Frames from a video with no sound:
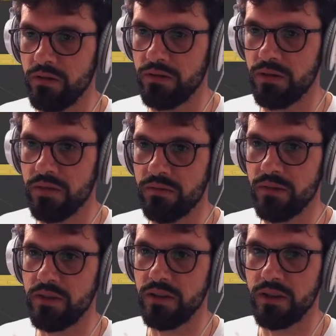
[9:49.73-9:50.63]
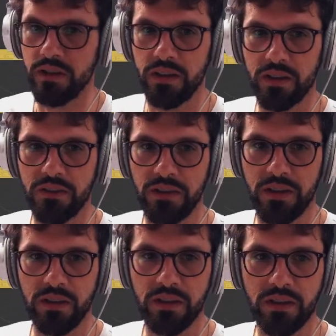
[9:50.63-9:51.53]
So this was the little
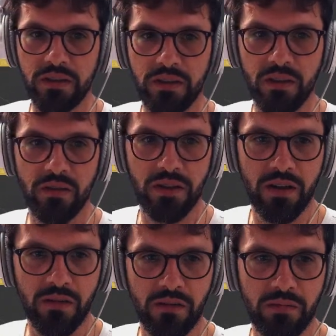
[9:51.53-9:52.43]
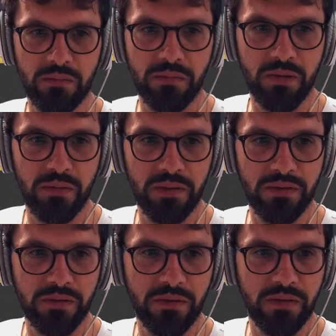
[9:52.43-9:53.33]
scene. Oh, and now probably,
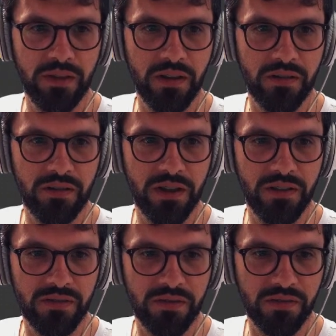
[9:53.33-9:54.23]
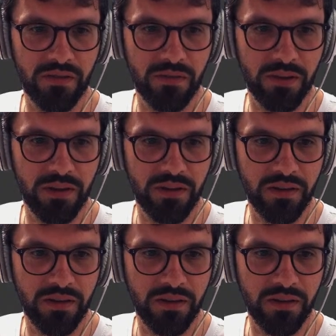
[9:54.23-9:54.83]
yeah, the chat is disturbing that.